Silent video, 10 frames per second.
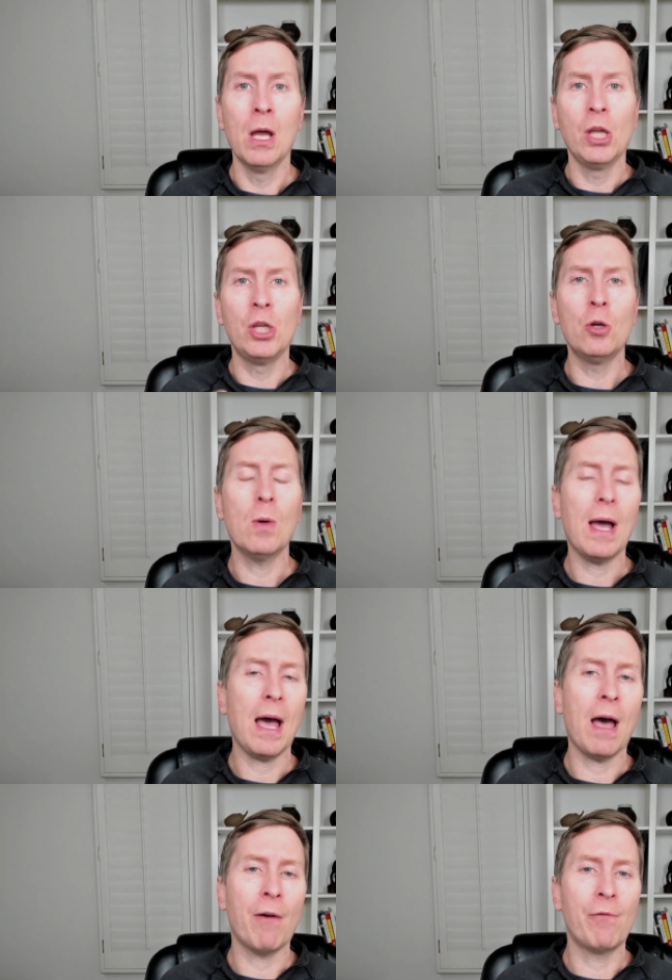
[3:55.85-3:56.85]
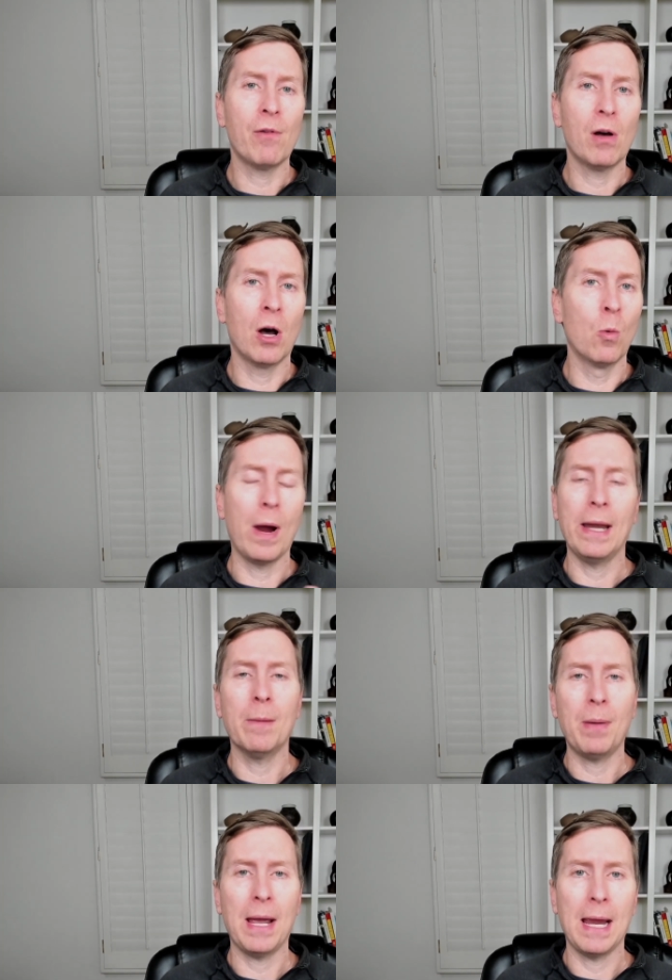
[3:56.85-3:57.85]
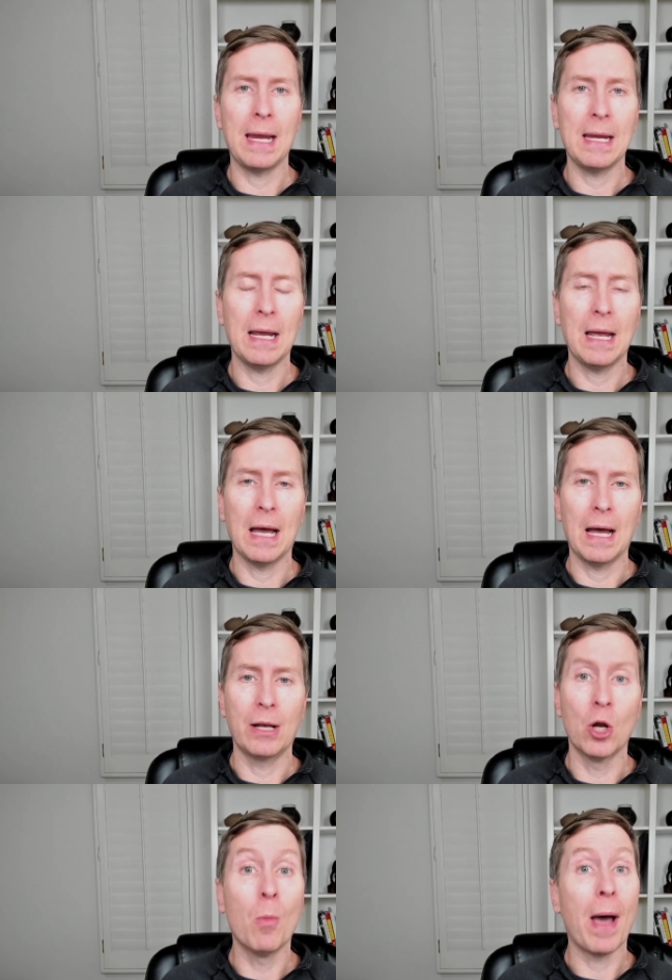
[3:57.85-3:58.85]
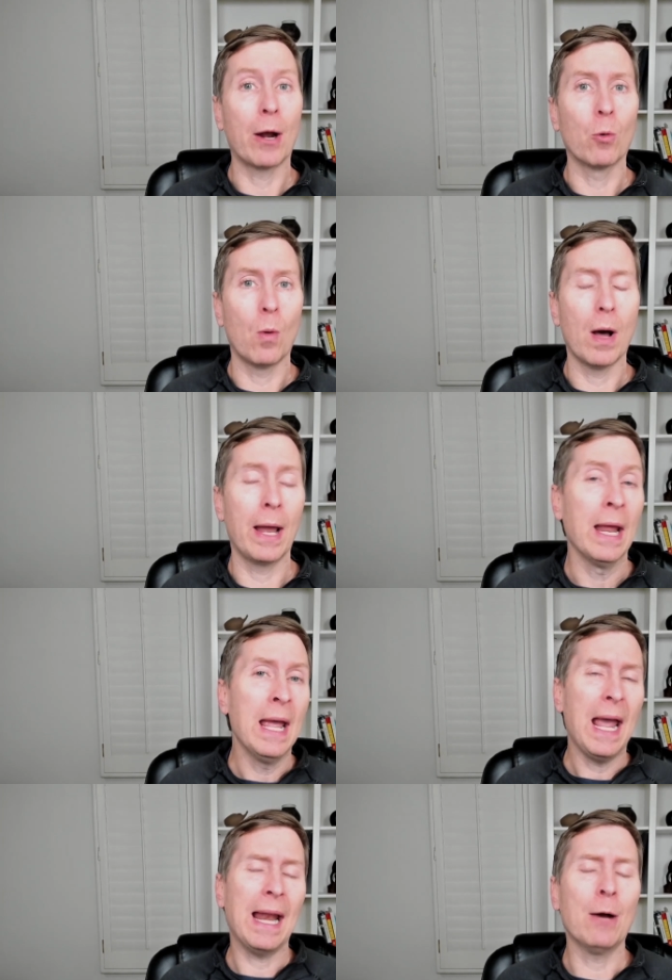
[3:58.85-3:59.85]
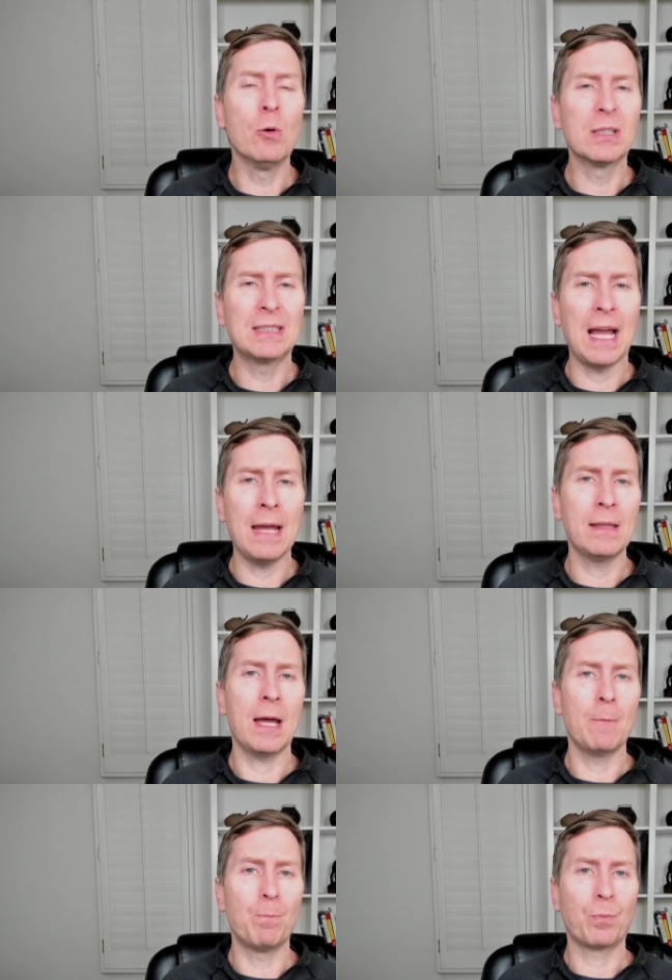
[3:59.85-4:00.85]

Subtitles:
You have a way to pay no matter what. And I will say that